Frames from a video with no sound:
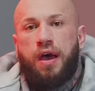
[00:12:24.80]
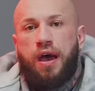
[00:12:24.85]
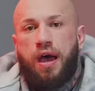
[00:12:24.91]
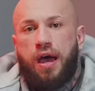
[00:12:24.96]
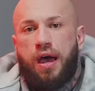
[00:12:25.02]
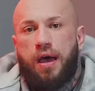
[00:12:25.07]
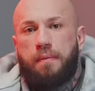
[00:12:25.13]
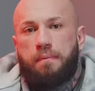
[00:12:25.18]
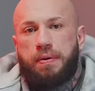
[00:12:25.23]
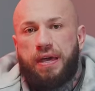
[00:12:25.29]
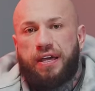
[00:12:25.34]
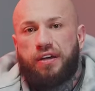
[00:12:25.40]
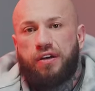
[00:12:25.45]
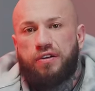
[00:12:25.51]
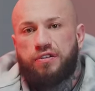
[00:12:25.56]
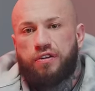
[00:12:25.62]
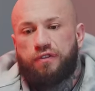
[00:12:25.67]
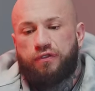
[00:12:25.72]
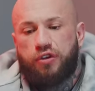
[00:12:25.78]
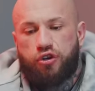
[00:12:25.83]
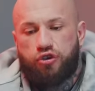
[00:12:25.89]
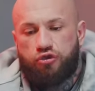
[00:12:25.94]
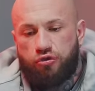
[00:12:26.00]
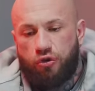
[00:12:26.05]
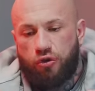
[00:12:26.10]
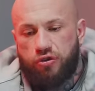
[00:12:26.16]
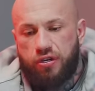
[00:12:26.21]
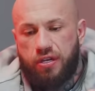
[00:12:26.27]
uh, because of the
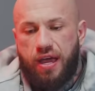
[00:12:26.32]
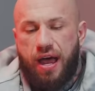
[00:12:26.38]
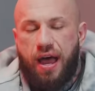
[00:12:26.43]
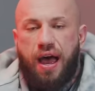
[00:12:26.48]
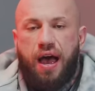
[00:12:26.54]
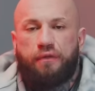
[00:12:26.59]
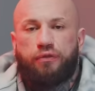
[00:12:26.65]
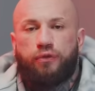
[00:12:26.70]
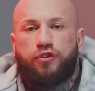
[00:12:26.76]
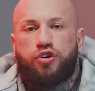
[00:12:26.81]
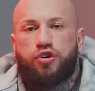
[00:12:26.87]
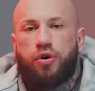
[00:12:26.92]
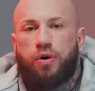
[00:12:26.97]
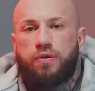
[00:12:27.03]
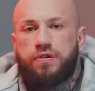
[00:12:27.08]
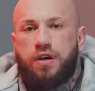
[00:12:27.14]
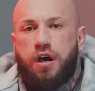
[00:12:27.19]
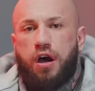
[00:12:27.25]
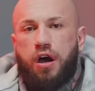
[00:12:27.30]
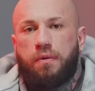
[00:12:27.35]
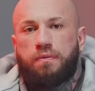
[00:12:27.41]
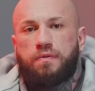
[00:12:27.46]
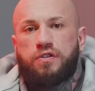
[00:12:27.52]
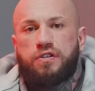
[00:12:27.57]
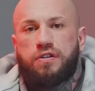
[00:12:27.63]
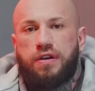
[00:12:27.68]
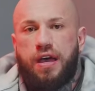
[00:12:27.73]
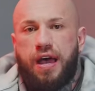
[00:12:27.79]
structure that I have with short
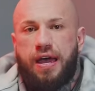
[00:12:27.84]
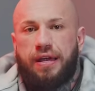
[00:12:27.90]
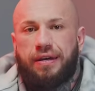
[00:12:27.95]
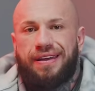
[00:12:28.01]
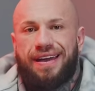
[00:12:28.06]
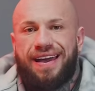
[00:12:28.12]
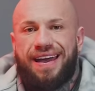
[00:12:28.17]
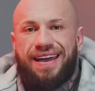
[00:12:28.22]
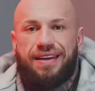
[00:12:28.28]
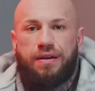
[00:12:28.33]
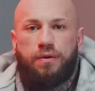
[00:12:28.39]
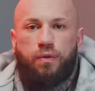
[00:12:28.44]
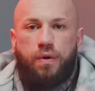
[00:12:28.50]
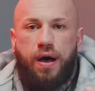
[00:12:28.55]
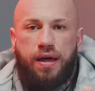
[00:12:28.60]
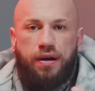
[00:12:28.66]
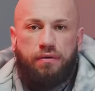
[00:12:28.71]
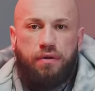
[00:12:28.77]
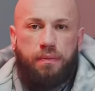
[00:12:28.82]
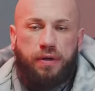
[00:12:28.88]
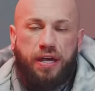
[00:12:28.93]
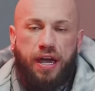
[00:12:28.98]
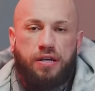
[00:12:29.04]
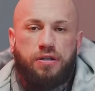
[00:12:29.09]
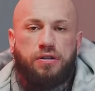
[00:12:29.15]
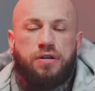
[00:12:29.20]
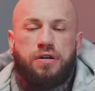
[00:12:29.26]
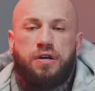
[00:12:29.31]
arms and a wider
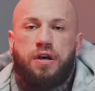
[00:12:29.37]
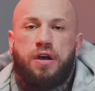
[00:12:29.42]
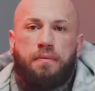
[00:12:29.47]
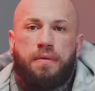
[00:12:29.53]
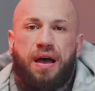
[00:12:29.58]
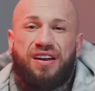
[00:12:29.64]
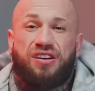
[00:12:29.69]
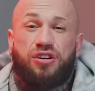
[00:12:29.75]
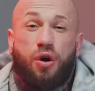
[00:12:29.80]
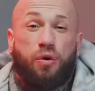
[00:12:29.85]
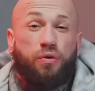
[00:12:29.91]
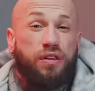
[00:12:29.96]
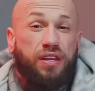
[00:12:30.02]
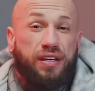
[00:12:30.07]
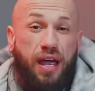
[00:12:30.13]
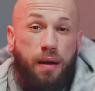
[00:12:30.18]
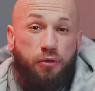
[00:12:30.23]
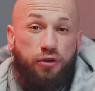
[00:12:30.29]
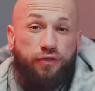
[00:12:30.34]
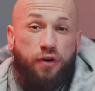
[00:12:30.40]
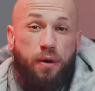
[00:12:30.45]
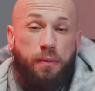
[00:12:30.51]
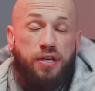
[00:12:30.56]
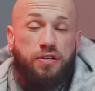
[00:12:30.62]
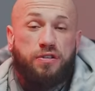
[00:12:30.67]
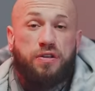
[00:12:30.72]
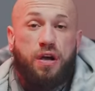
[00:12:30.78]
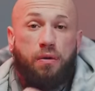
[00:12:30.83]
ribcage, um, I don't really get much from
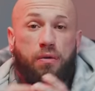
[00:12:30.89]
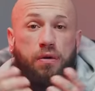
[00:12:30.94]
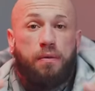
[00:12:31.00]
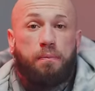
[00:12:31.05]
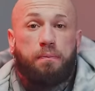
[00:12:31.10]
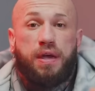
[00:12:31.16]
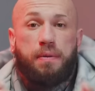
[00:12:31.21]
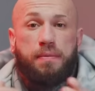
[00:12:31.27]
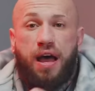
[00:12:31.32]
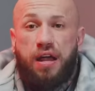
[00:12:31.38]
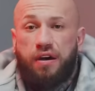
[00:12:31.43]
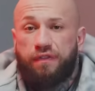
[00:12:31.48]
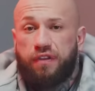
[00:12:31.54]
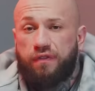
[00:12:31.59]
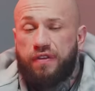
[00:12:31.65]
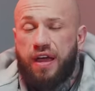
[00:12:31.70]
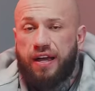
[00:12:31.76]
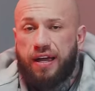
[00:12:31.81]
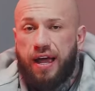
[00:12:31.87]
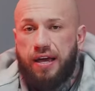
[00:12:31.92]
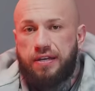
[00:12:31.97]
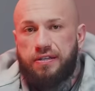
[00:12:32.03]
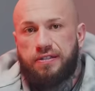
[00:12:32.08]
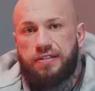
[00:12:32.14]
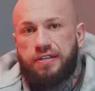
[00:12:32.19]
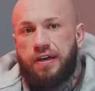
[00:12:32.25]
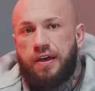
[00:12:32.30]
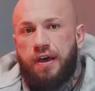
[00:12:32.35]
it. So be mindful of that,
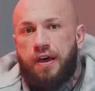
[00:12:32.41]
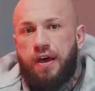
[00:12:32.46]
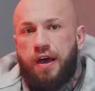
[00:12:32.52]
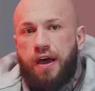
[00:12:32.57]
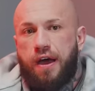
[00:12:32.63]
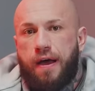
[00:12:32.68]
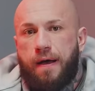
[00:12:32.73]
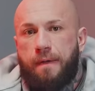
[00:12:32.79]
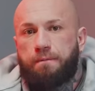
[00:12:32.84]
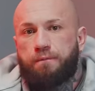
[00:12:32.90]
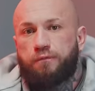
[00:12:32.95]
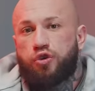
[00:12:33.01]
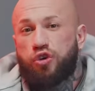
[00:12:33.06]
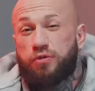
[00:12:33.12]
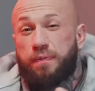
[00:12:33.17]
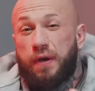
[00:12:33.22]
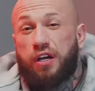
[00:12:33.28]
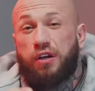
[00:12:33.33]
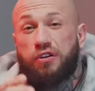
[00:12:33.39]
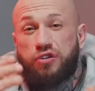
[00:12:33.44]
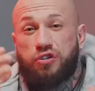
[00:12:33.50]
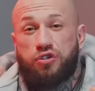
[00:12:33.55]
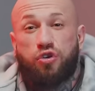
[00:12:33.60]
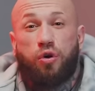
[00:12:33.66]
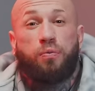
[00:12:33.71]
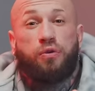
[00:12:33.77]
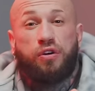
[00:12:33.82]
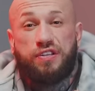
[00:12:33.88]
guys. Um, just because
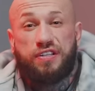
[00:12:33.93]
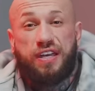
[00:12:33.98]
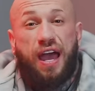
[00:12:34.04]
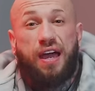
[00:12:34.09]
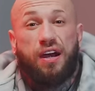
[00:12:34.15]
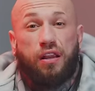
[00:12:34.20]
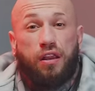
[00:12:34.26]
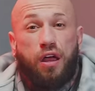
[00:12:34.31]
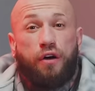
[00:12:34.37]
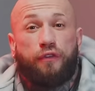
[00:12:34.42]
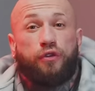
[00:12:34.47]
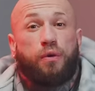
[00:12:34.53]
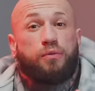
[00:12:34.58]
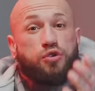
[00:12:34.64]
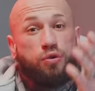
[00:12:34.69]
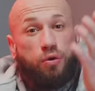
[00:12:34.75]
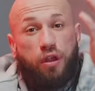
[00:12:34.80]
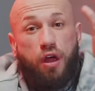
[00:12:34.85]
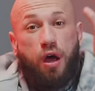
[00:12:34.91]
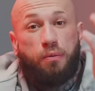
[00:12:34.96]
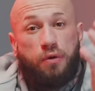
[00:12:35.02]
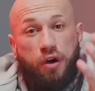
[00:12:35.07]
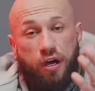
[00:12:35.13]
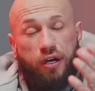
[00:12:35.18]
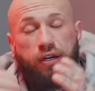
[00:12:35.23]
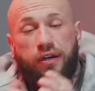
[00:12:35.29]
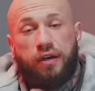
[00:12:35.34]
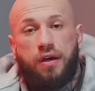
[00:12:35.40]
someone is getting a lot from dual arm
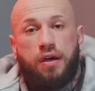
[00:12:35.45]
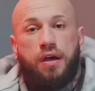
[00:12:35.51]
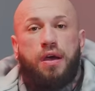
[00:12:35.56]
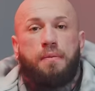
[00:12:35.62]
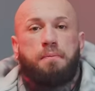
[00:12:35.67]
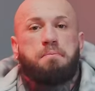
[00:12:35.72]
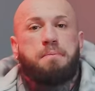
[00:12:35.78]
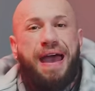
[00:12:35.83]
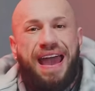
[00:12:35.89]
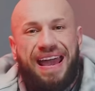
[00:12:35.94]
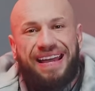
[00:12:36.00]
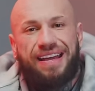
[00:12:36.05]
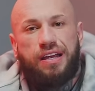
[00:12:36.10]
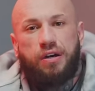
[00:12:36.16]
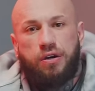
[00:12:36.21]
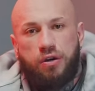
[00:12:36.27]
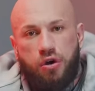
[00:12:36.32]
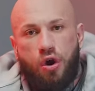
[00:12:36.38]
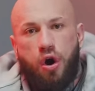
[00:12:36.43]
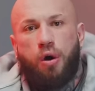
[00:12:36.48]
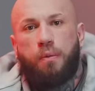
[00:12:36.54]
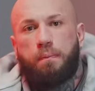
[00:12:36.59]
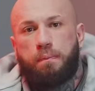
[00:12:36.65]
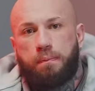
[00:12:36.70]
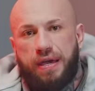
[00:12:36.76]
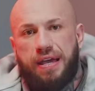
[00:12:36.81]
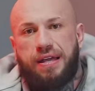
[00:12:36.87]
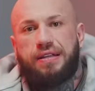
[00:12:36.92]
work may
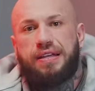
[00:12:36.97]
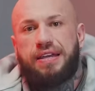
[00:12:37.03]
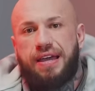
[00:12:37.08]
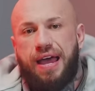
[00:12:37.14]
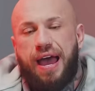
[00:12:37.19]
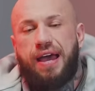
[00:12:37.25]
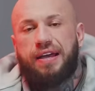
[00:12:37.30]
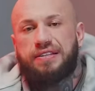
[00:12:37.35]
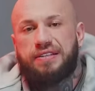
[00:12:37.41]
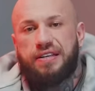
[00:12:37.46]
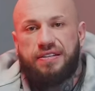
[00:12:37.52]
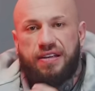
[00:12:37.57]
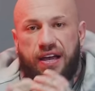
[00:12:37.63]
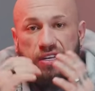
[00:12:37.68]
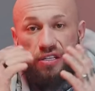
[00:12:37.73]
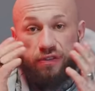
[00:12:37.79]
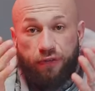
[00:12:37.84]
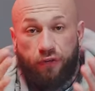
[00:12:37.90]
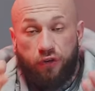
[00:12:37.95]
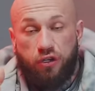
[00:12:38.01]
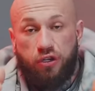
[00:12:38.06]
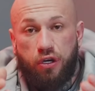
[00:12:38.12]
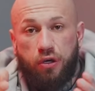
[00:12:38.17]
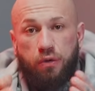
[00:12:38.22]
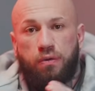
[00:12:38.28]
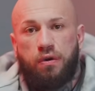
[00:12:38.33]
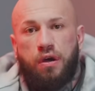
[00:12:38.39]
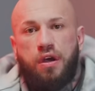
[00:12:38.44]
not be the exercise for
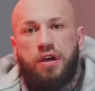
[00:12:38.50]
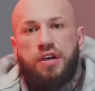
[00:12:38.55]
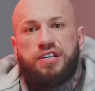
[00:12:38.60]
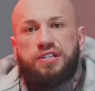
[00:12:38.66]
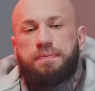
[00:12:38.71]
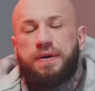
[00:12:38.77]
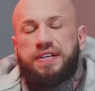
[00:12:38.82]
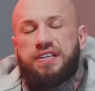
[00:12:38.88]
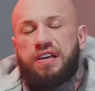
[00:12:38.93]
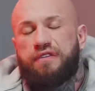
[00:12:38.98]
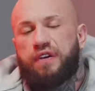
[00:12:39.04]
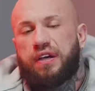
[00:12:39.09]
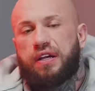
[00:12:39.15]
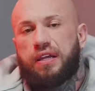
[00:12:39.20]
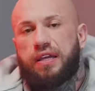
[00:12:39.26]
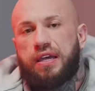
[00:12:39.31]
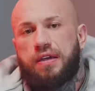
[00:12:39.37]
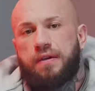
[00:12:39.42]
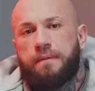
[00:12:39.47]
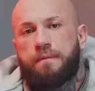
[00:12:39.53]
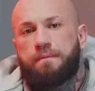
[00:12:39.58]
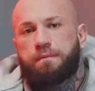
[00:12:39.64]
you specifically,